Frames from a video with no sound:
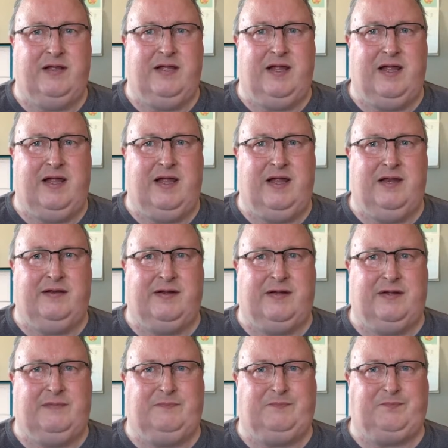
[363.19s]

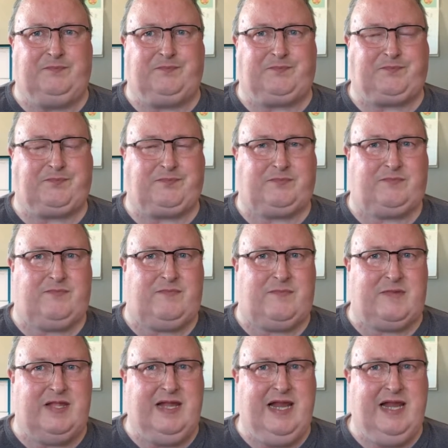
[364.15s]
And
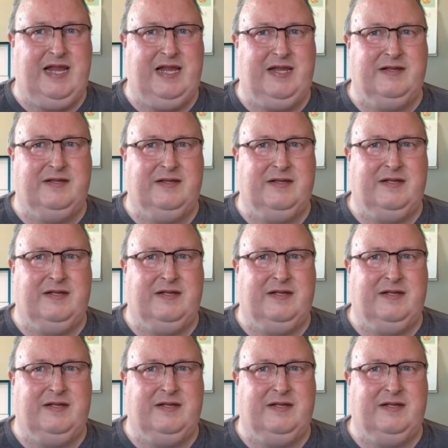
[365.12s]
he